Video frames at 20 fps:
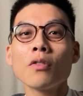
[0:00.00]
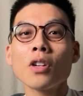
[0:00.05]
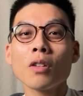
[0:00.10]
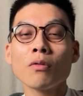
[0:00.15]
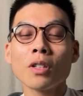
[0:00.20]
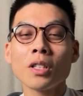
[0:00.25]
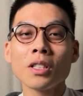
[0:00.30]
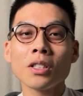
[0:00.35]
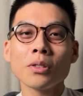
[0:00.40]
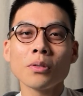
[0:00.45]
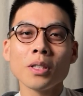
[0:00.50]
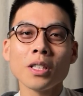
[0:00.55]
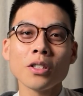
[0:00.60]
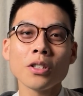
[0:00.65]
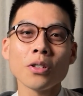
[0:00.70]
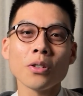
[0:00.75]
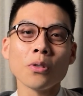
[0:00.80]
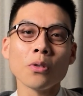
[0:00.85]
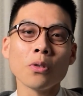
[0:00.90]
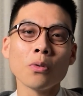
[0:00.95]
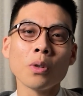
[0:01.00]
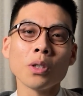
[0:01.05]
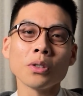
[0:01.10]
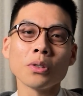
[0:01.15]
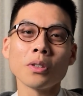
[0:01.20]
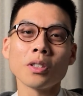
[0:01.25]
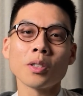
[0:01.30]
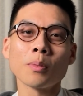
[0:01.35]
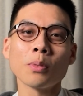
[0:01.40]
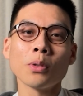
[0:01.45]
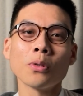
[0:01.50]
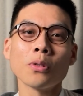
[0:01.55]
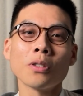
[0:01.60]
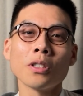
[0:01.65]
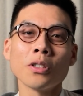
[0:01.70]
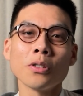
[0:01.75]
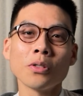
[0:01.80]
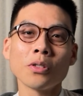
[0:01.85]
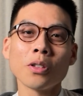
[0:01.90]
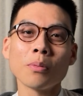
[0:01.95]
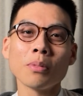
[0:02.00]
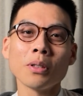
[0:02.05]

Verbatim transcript: Whenever I run into an issue or want to explore a new